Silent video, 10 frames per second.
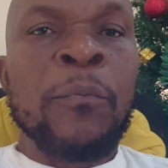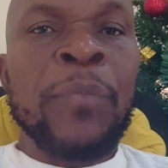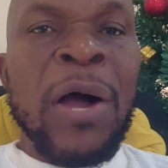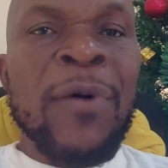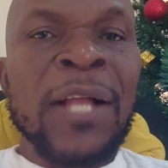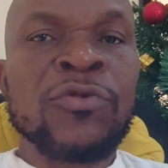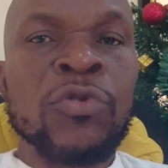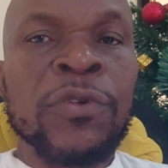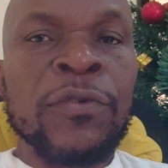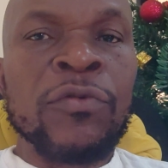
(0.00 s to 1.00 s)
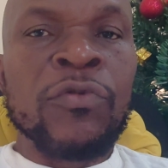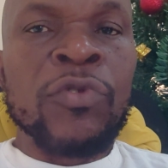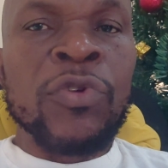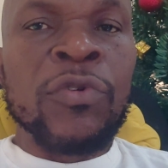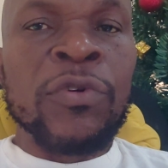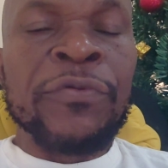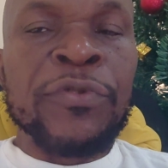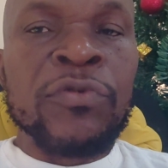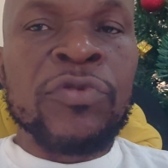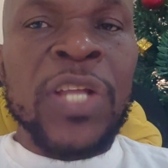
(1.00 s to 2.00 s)
power to
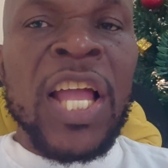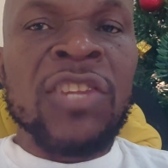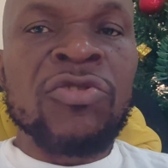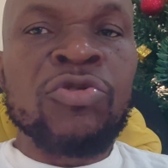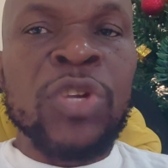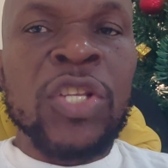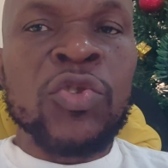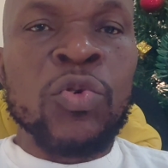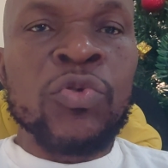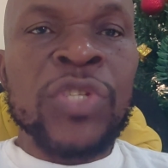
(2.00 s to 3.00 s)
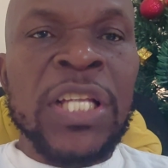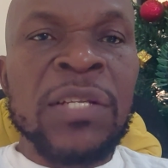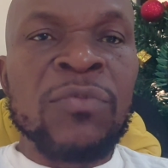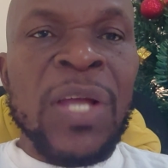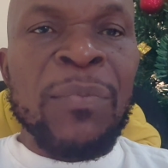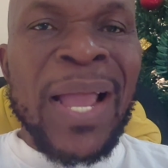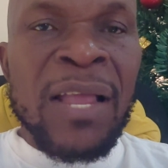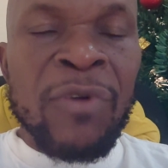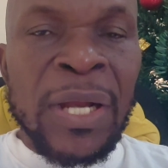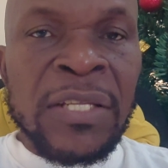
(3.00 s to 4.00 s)
refuse the entry to certain
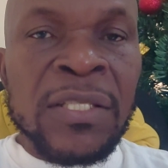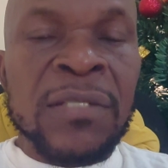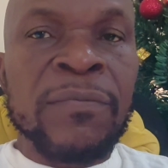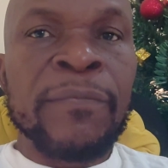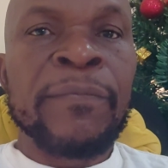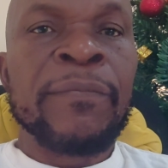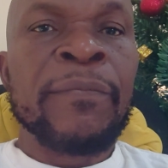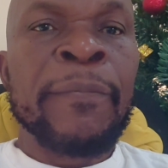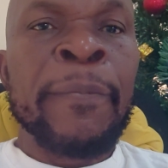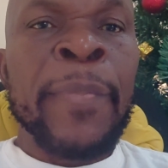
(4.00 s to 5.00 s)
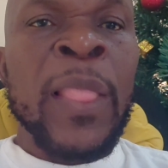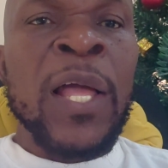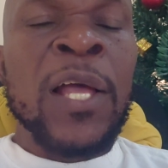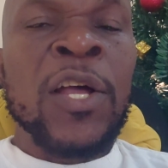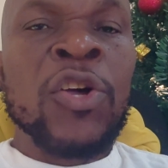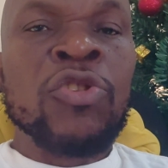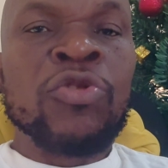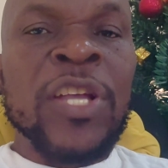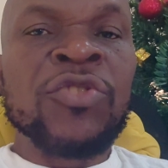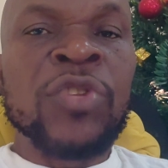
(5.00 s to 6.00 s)
migrants,
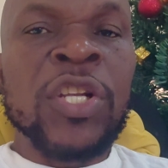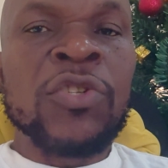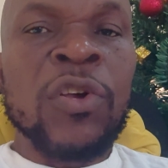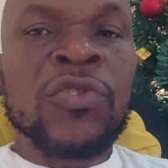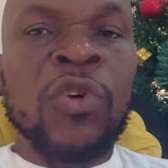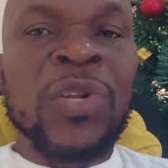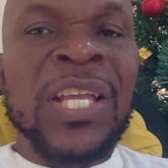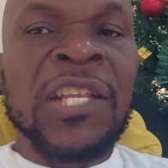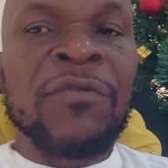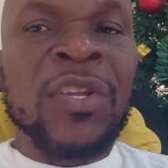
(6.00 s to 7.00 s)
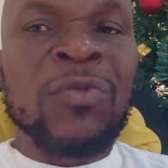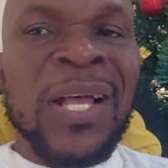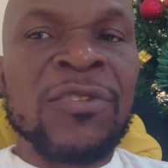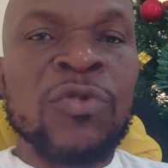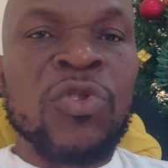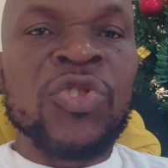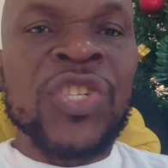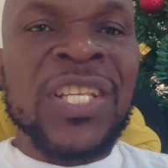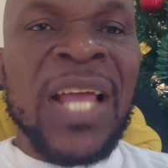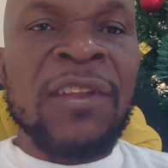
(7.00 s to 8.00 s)
restrictions on individuals
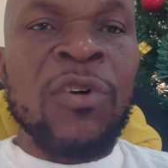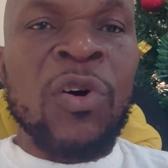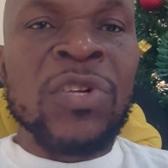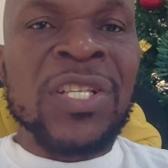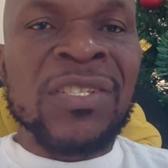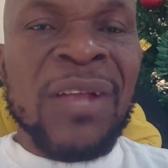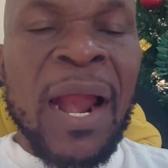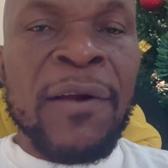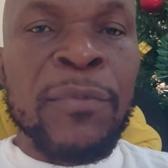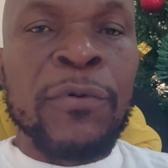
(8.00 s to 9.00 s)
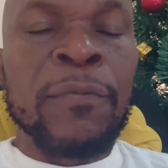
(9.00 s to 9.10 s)
considered undesirable.